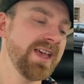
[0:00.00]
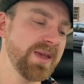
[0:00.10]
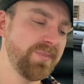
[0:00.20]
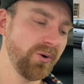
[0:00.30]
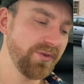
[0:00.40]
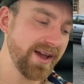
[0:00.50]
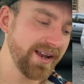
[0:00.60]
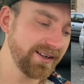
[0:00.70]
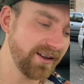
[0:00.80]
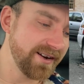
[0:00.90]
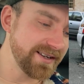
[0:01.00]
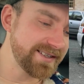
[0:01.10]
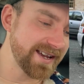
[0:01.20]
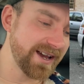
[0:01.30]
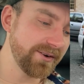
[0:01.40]
He pulled the
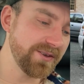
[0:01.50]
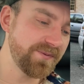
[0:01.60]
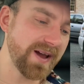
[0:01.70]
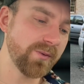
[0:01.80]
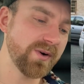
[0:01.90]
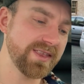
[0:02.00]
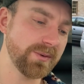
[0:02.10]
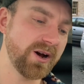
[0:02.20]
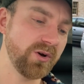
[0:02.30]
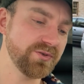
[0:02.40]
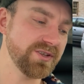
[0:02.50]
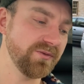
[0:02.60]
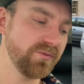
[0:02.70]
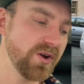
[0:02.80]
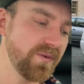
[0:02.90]
headlining down, he found where there were holes in
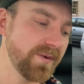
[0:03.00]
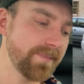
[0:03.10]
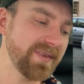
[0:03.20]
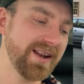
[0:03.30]
the roof,